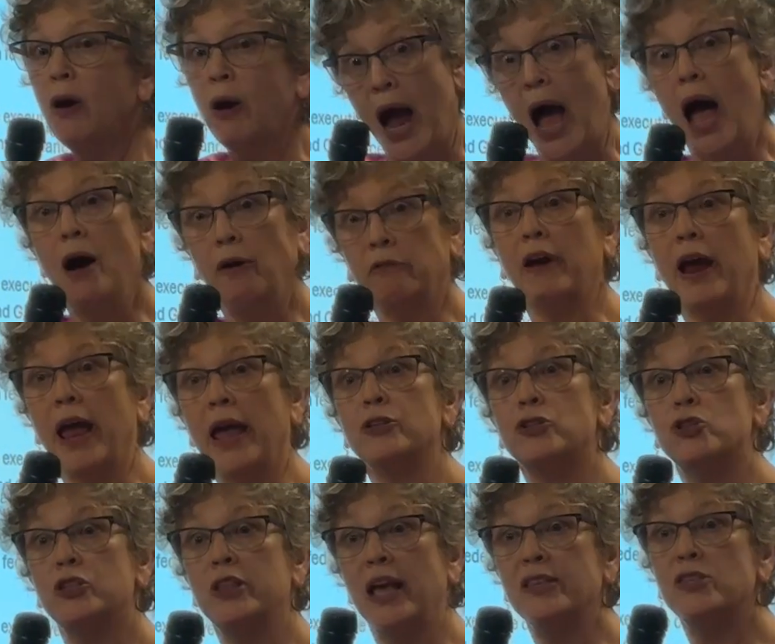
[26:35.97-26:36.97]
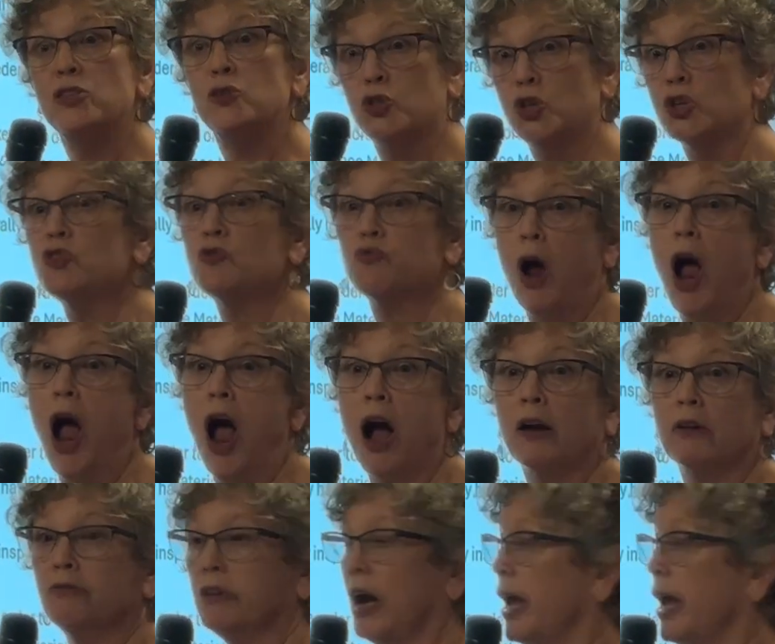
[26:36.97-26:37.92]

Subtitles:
they're outraged. That's just wrong,